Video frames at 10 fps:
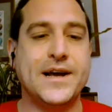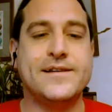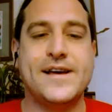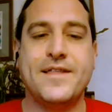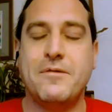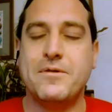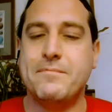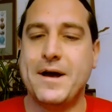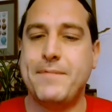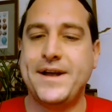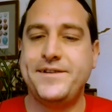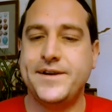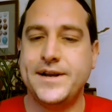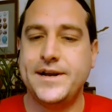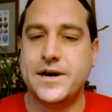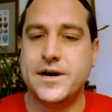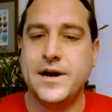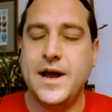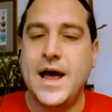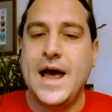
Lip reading: because I thought we might mention it here,